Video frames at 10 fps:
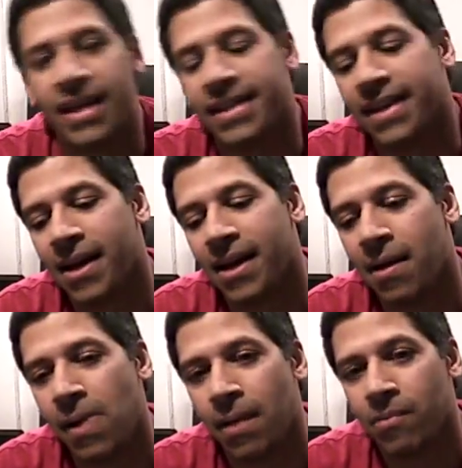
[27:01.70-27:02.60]
And
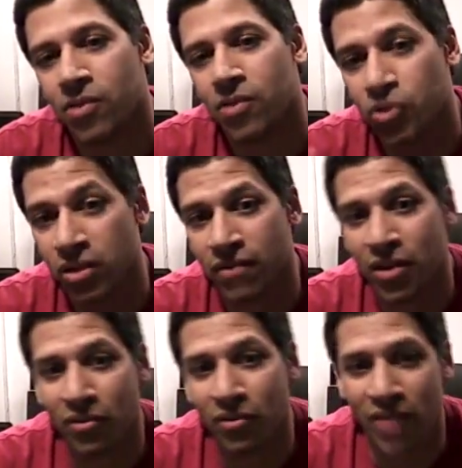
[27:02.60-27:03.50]
shooting the
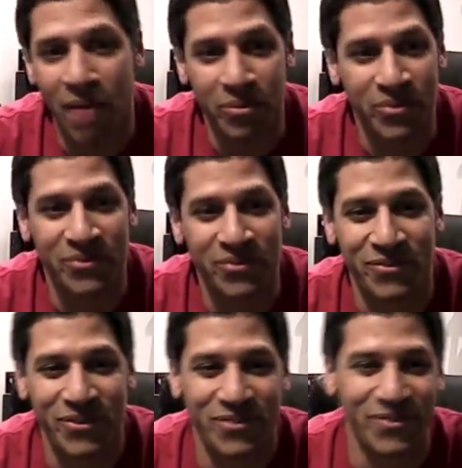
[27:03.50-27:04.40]
video for that one
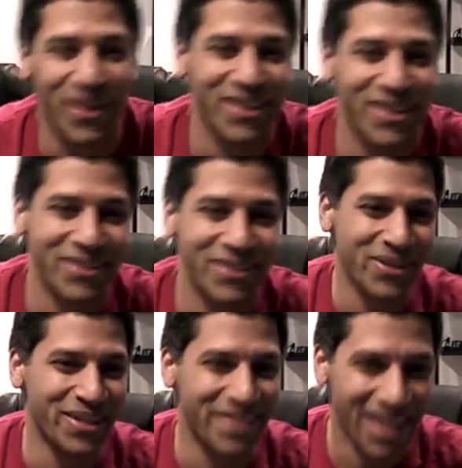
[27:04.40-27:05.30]
was fun too,
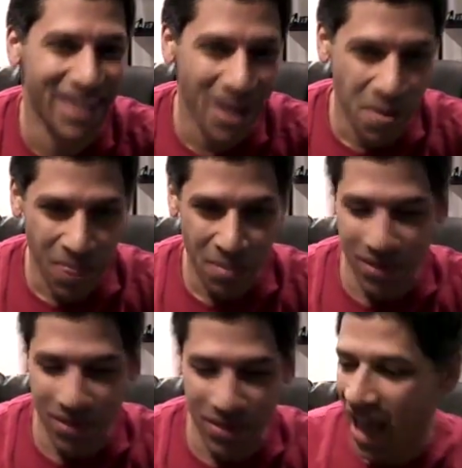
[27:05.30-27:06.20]
because
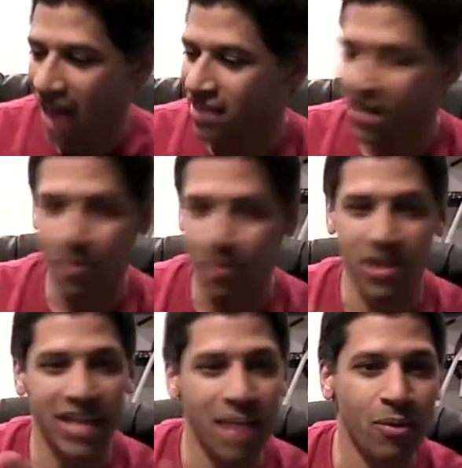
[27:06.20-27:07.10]
basically I had it set up on
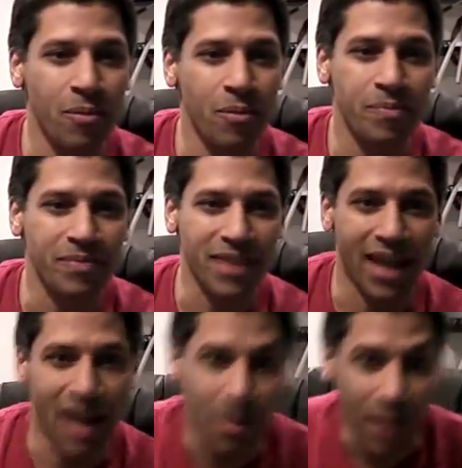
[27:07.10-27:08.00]
a table
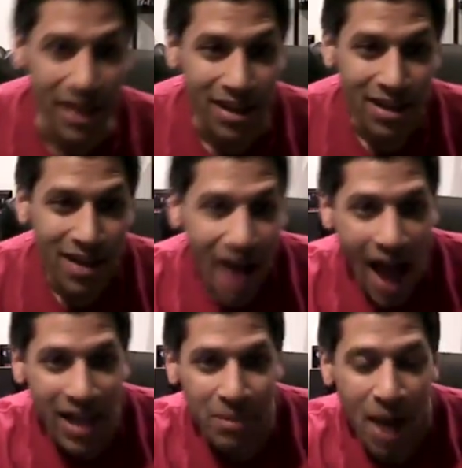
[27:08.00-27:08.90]
and I'm like
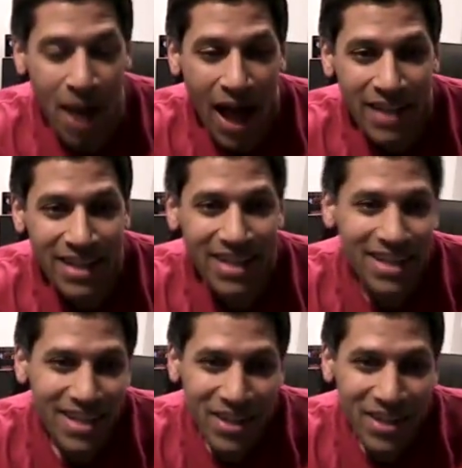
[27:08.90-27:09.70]
hiding behind it,